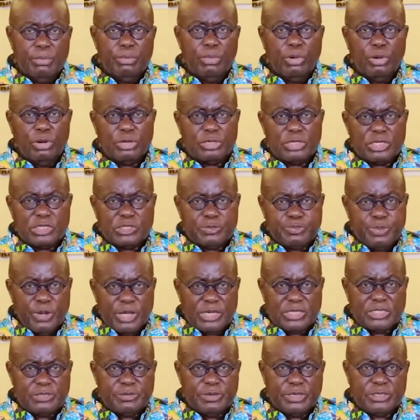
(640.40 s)
More
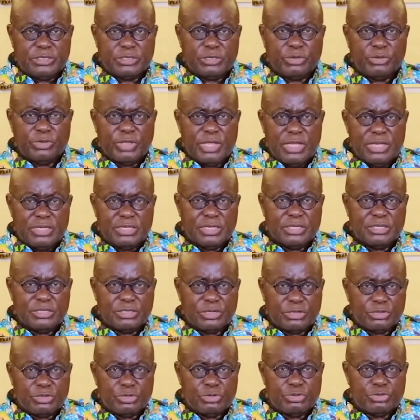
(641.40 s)
disbursements to these
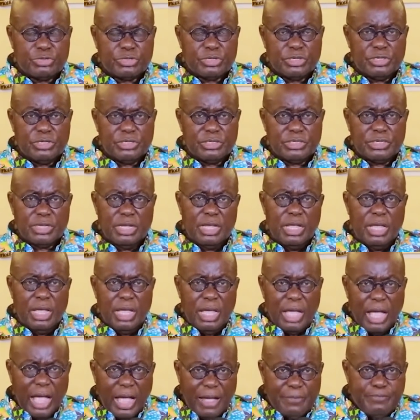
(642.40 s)
institutions
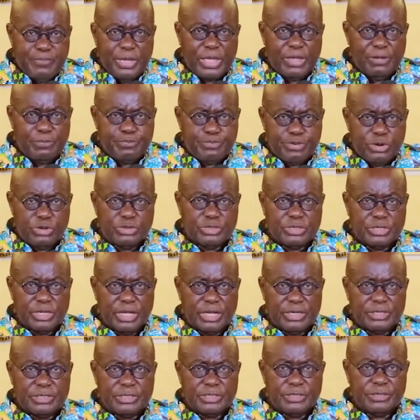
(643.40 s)
are being
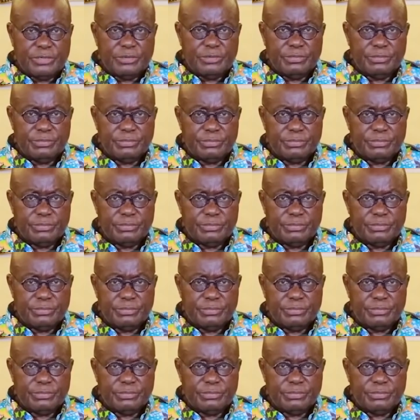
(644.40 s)
processed.